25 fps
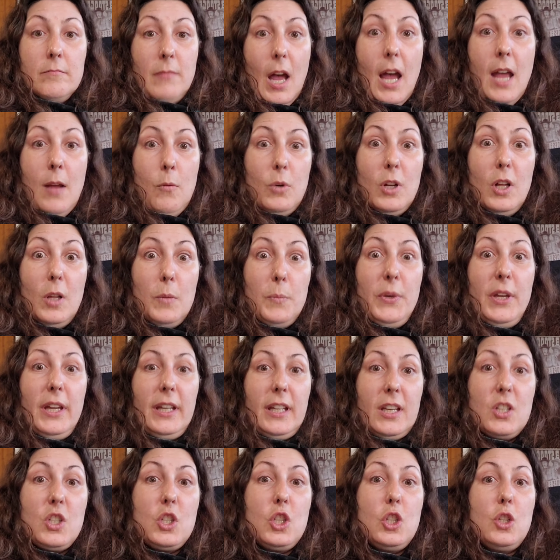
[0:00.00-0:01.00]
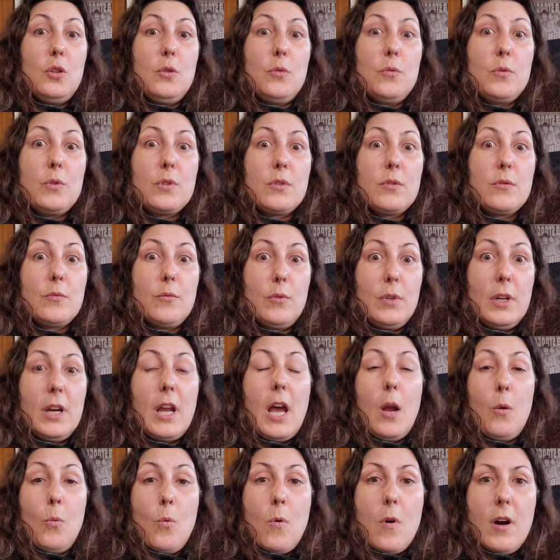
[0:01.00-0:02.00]
I will pick and choose what
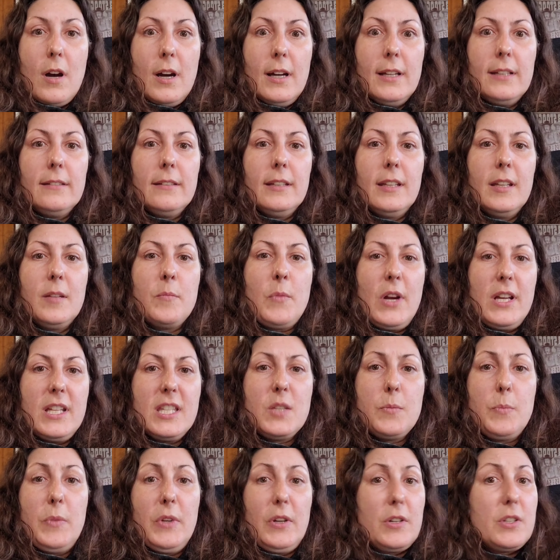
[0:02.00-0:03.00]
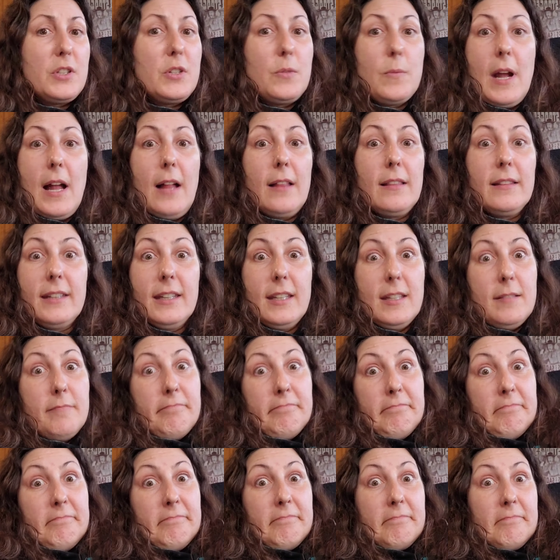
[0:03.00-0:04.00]
I want in my spirituality.
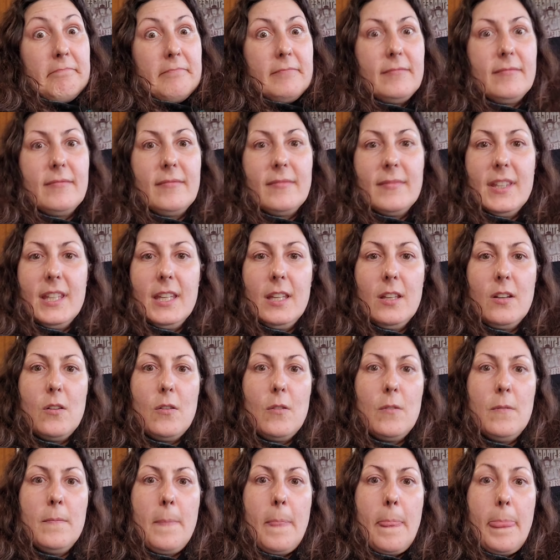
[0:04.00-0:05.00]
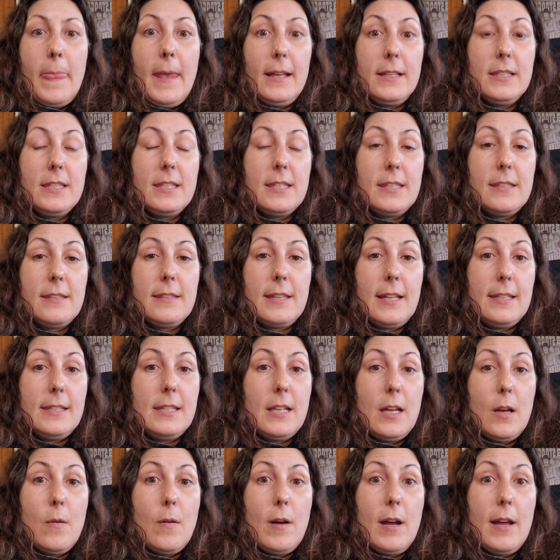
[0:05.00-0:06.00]
You know,
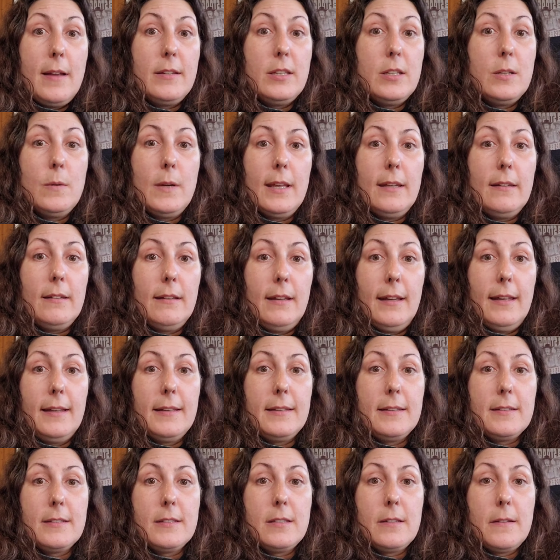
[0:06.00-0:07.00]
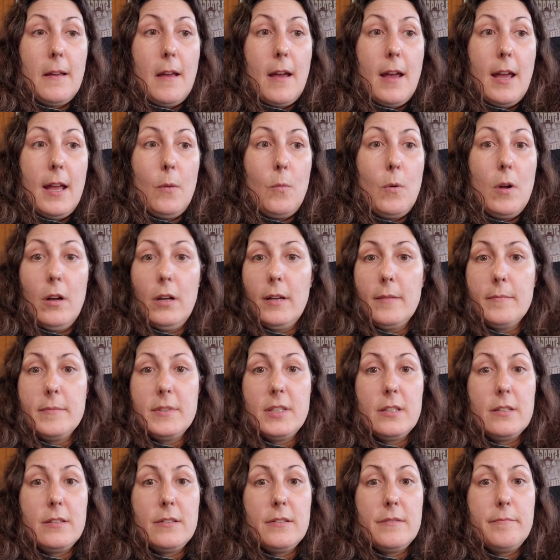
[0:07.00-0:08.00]
that's how I do it. And I welcome
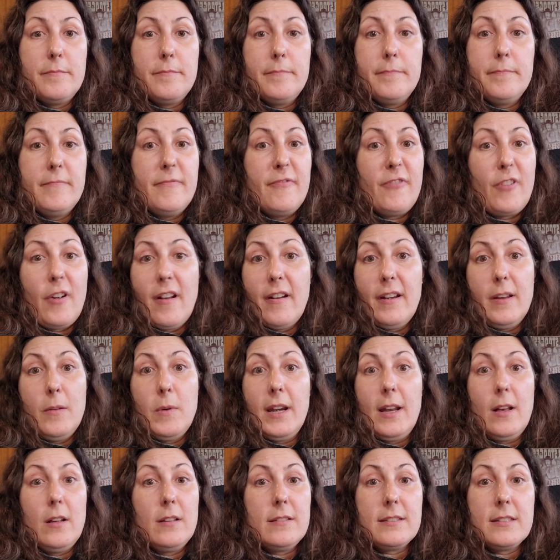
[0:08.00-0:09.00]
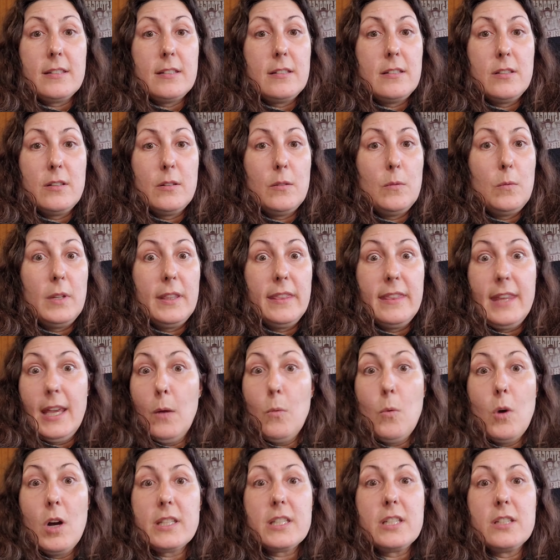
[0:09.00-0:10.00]
for anyone else to do what
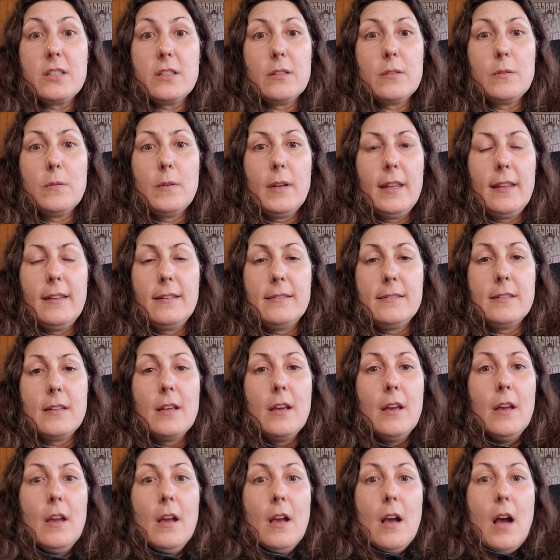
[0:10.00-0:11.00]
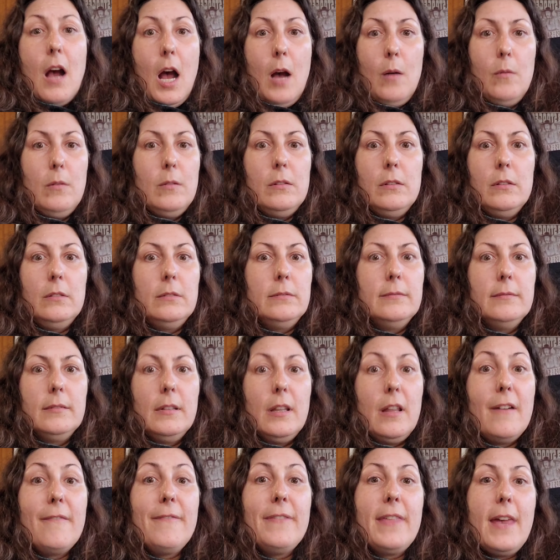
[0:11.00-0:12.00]
they want to do. And I will
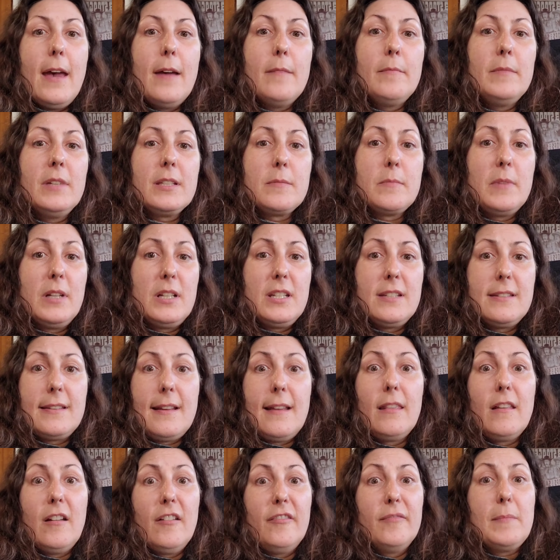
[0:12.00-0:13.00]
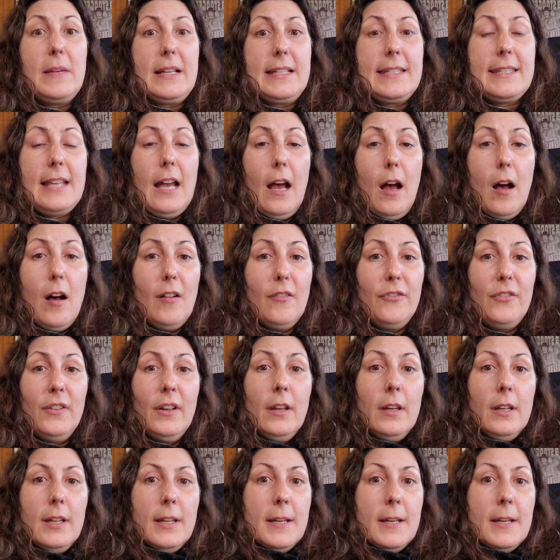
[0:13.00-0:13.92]
love them as much as I love myself